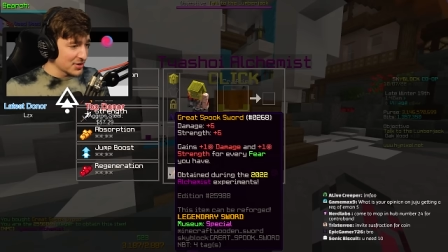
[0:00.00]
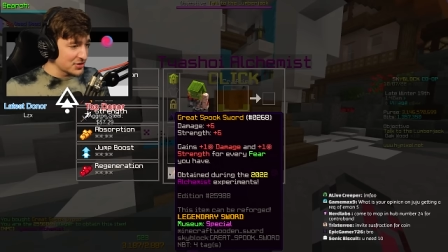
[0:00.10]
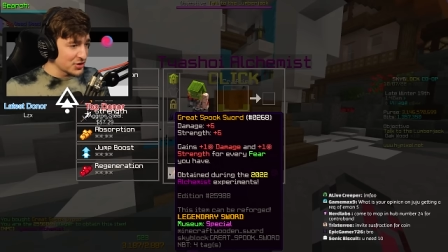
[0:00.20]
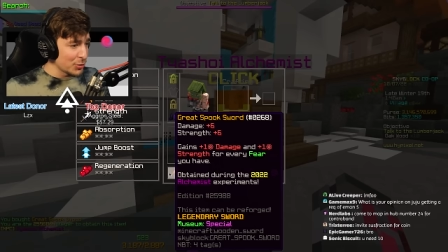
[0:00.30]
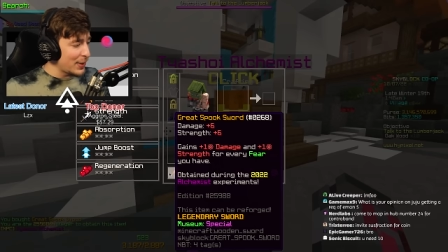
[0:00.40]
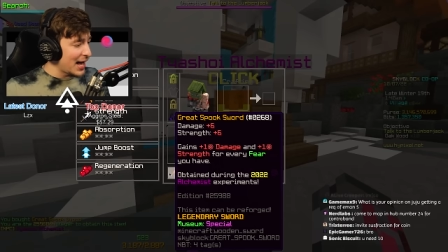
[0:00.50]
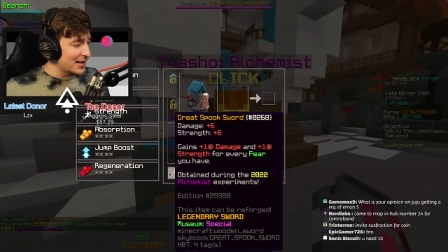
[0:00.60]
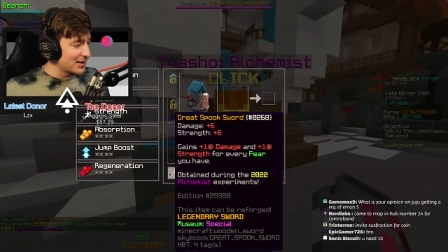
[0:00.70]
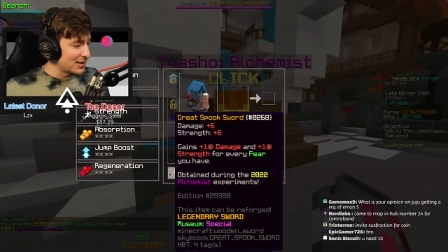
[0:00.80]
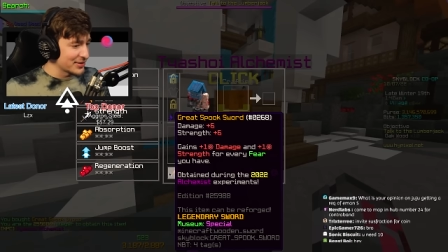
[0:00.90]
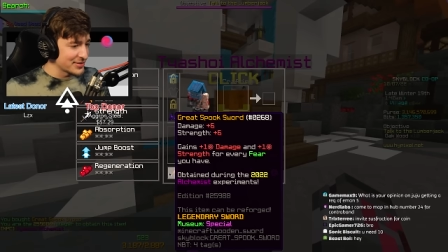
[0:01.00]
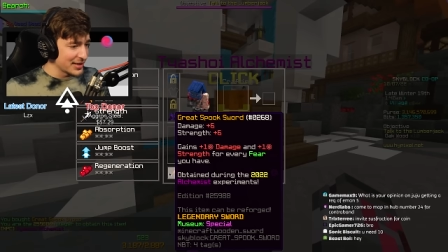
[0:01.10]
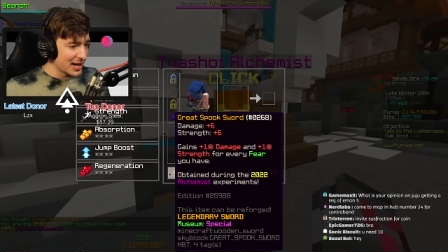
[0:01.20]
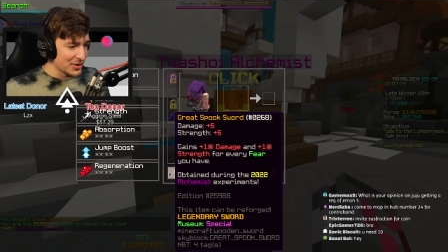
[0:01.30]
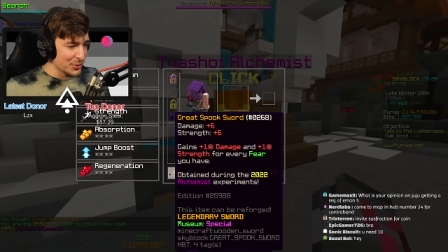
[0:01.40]
not so bad,
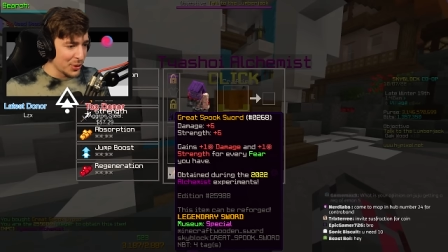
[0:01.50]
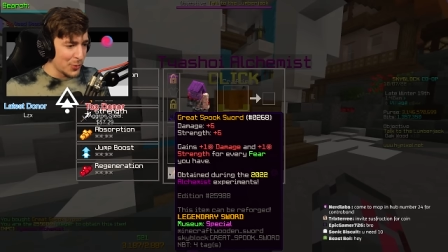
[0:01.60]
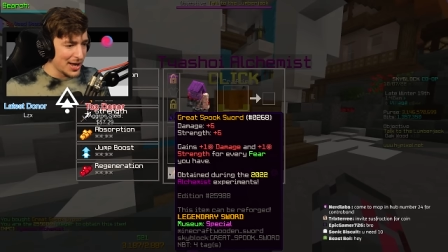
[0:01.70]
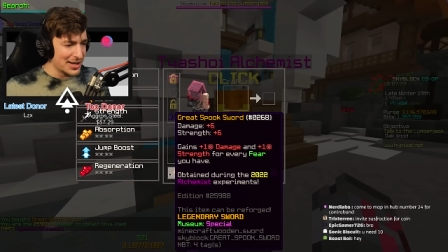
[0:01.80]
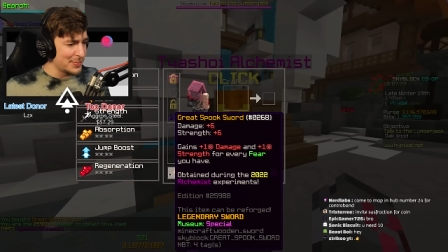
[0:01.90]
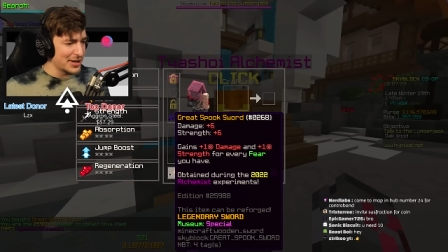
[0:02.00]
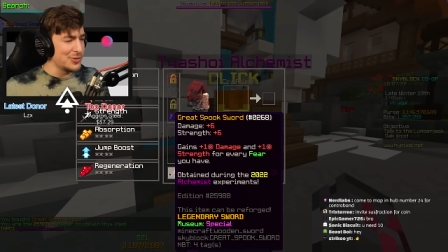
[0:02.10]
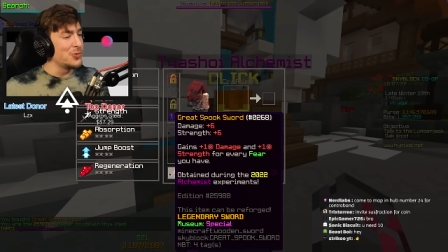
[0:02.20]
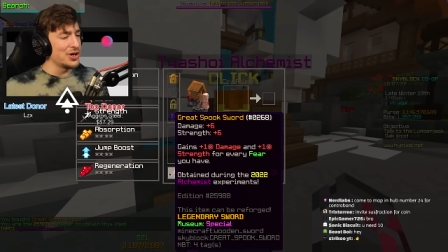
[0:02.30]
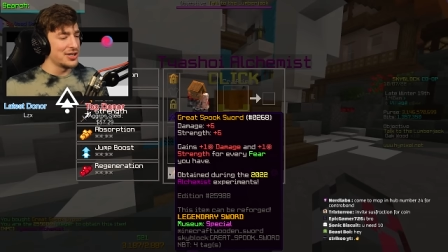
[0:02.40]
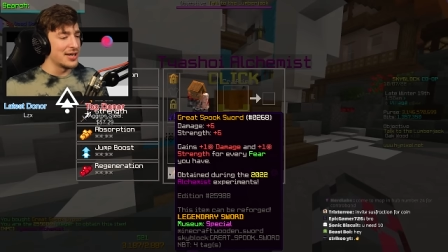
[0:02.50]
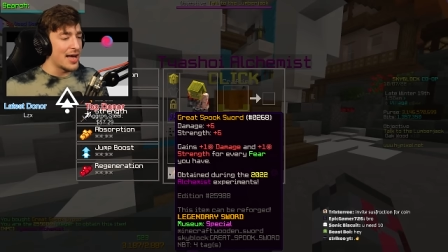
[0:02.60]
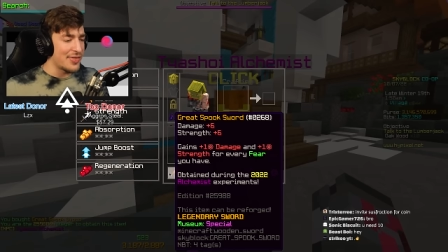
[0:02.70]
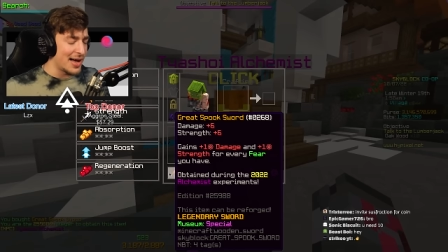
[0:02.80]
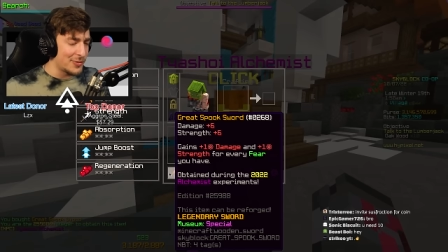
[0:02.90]
honestly. I don't know why anybody wouldn't
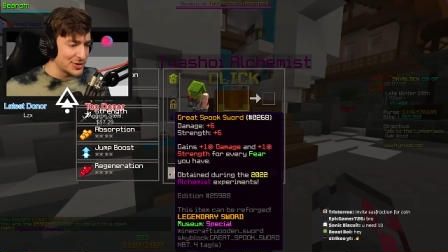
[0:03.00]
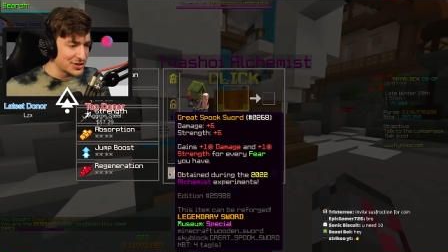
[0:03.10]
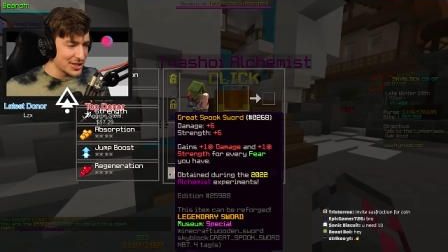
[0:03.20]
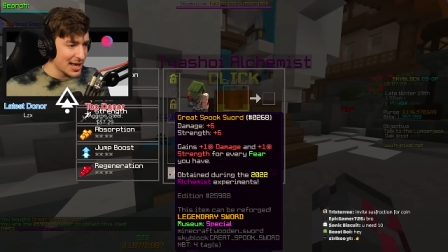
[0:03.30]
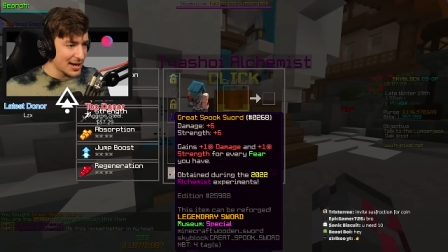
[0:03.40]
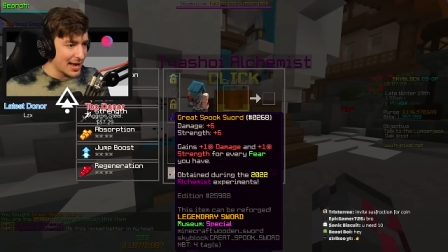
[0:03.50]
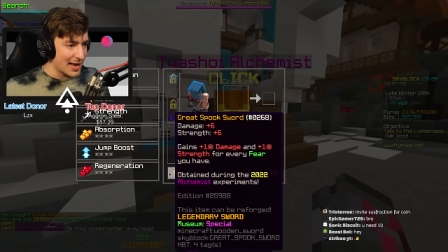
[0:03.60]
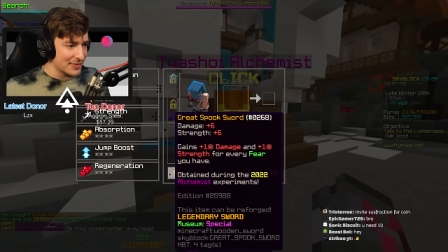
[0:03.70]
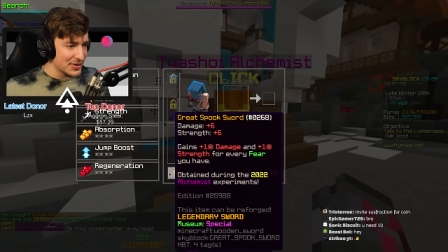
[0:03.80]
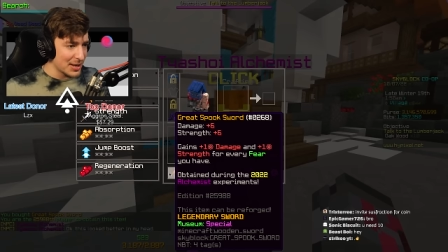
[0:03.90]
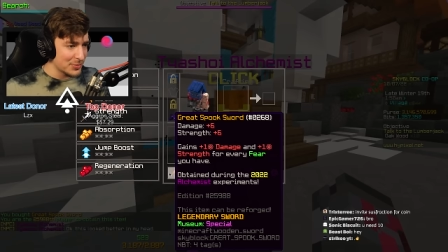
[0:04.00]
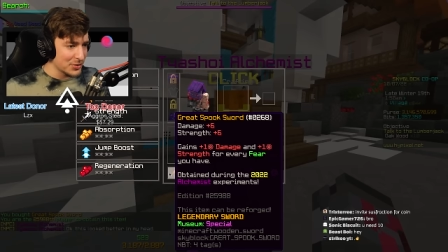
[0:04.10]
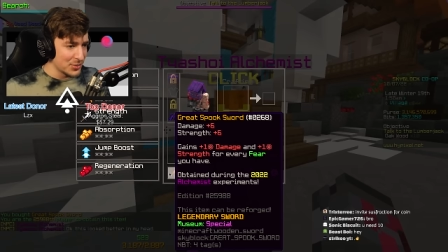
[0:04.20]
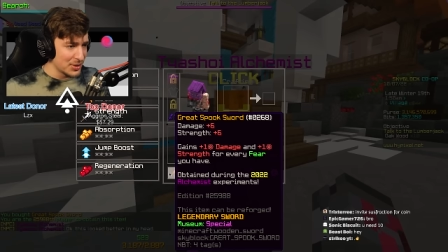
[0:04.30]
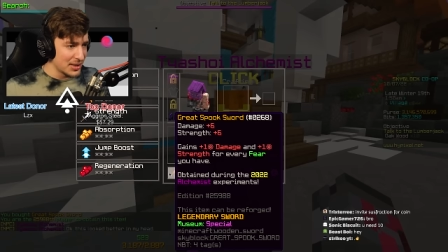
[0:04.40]
get that. Once again, I have an
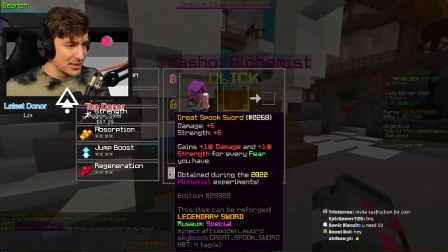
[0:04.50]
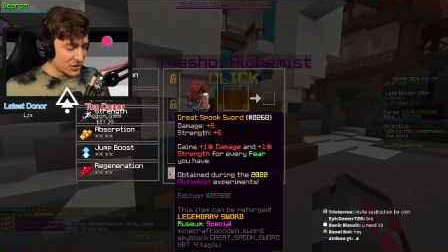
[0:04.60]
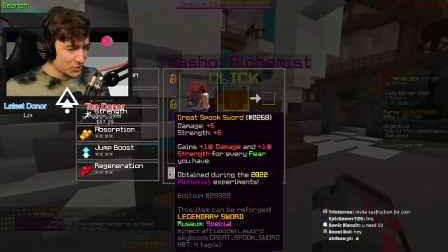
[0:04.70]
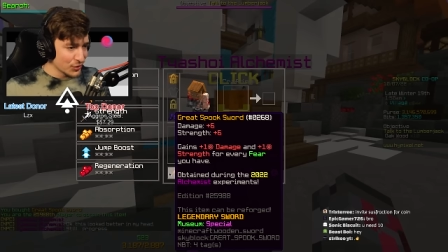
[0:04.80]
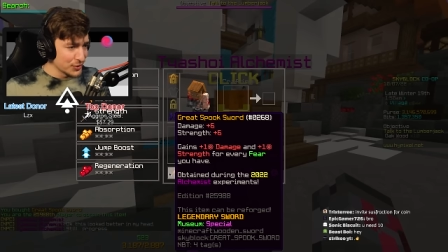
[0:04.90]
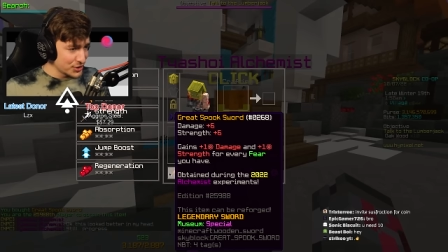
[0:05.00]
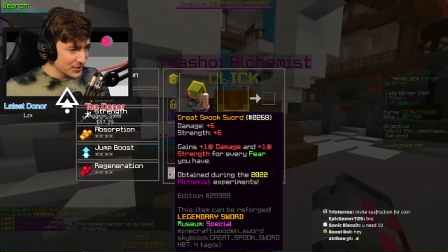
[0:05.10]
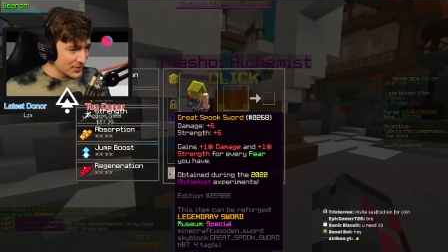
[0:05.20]
absolutely atrocious